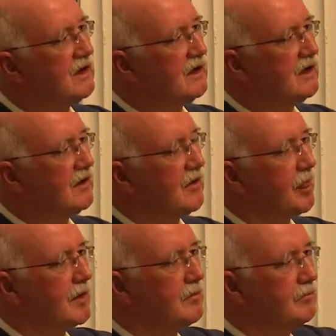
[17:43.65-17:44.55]
uh,
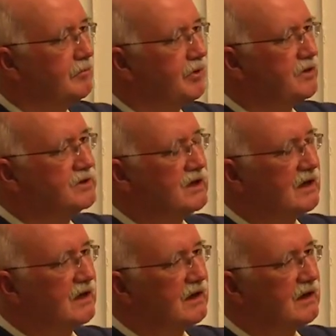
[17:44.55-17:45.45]
pausing